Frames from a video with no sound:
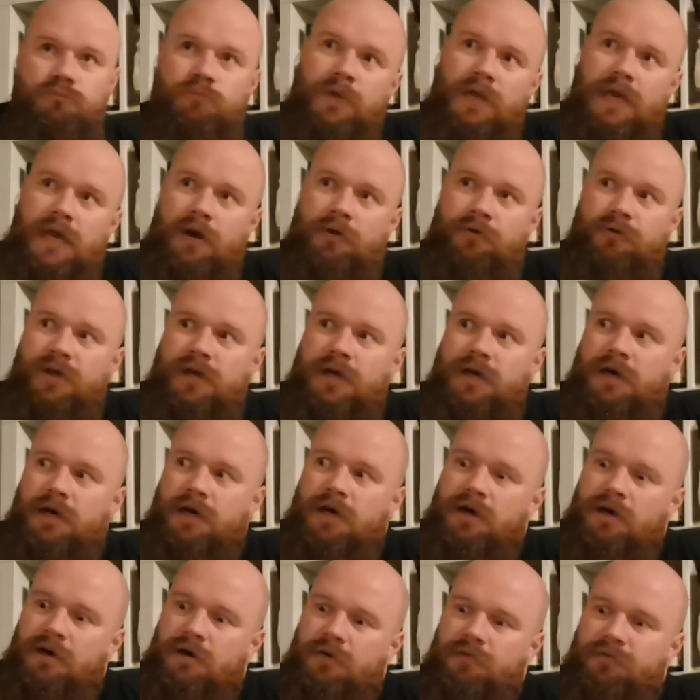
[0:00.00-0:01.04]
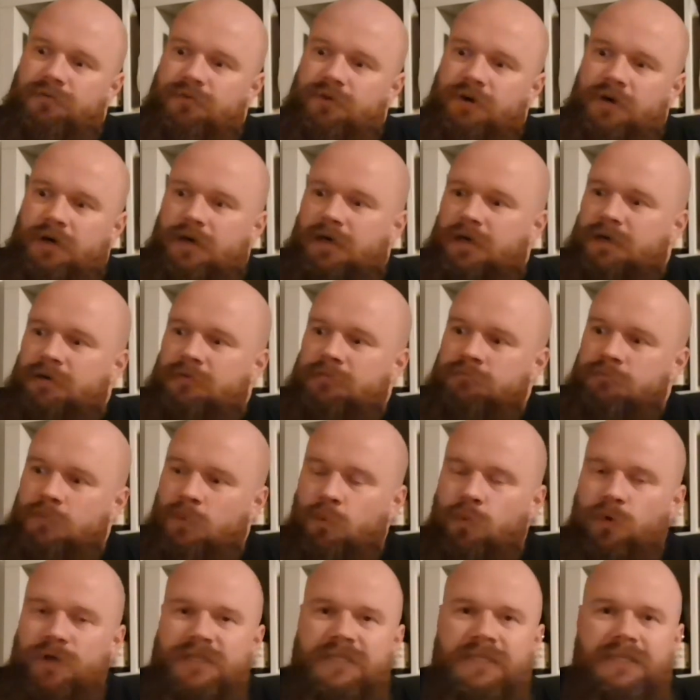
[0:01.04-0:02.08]
area of
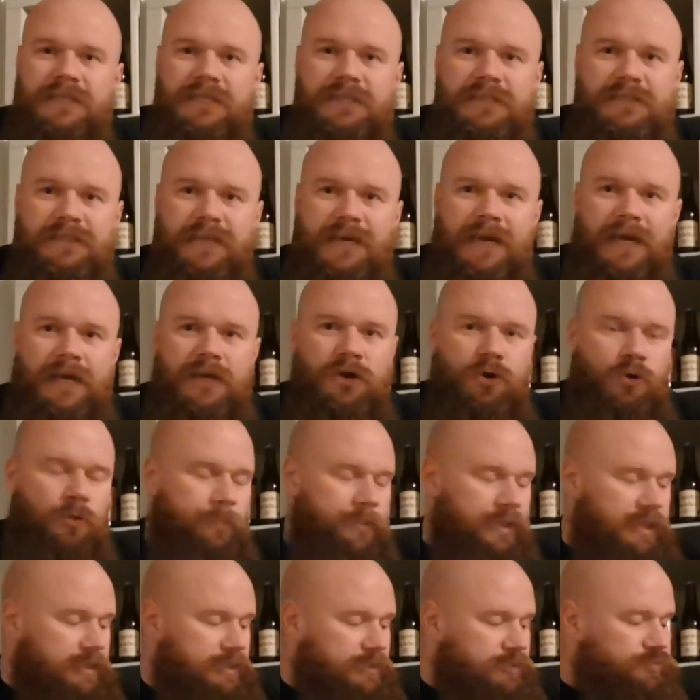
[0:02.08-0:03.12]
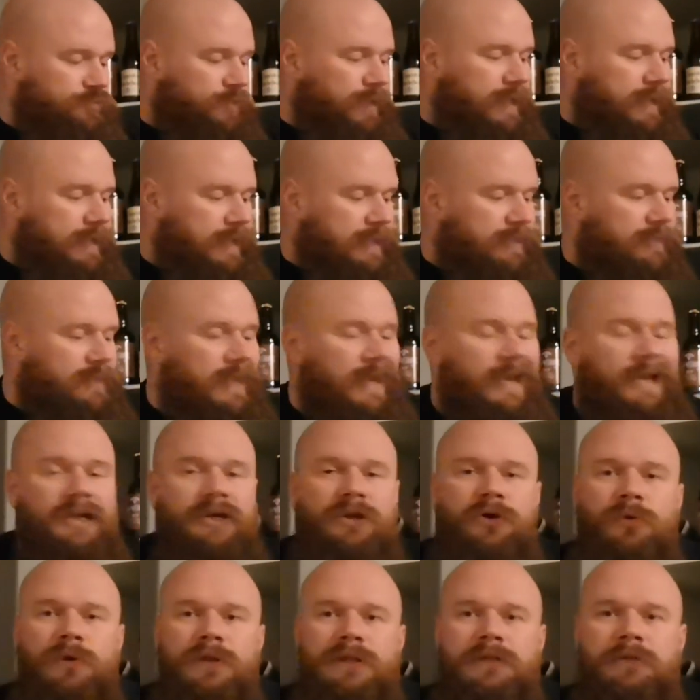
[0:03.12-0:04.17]
whiskeys that I normally drink and that I
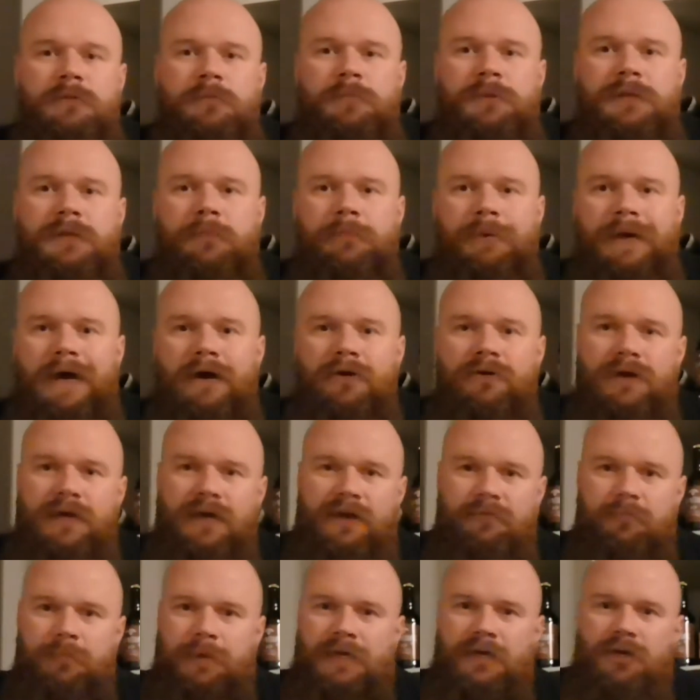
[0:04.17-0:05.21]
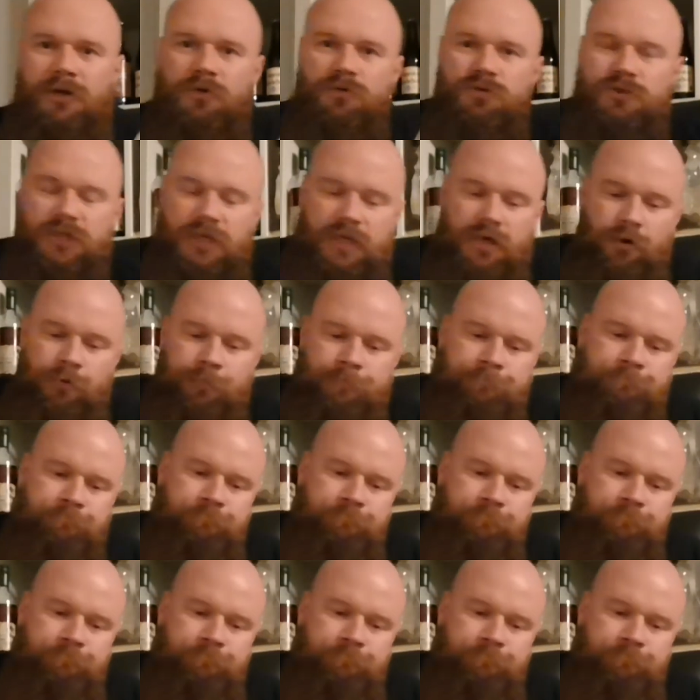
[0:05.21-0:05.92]
know a little bit about. I have my notes here.